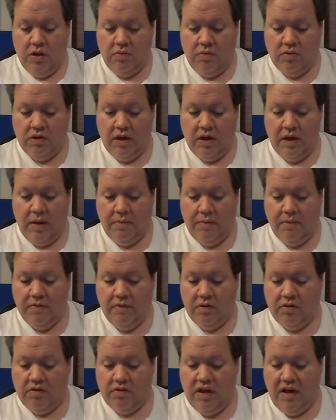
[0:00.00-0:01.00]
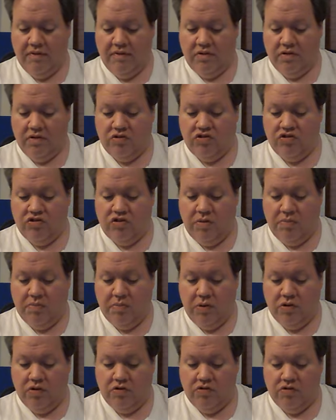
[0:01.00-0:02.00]
with the help of her lover, she
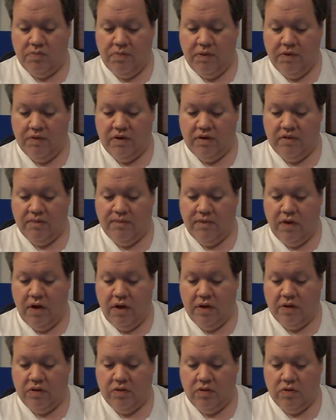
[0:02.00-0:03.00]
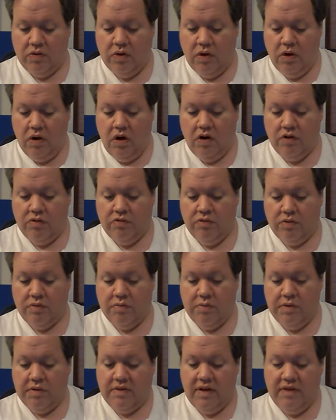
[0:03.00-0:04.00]
murders Billy's father on
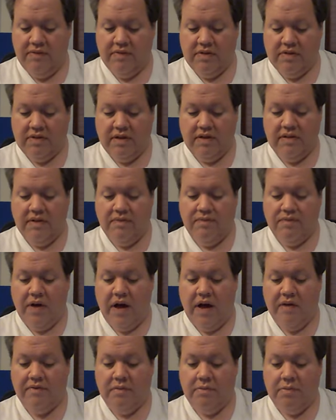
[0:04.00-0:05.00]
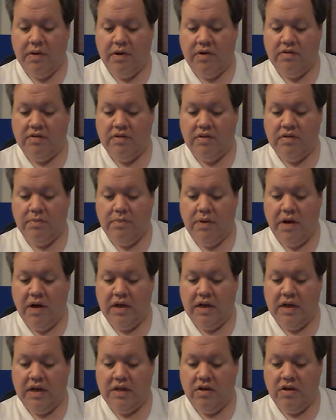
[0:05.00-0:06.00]
Christmas Eve in seventy-five and buries his
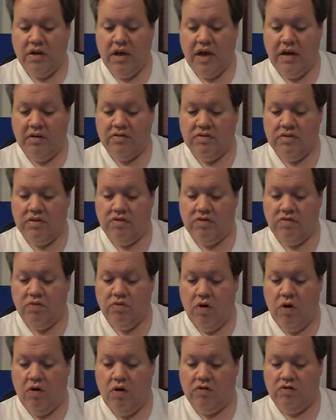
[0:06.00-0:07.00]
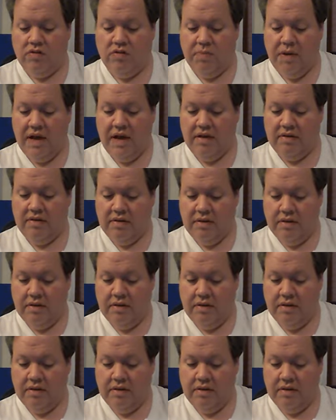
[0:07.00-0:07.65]
body in the house's crawl space.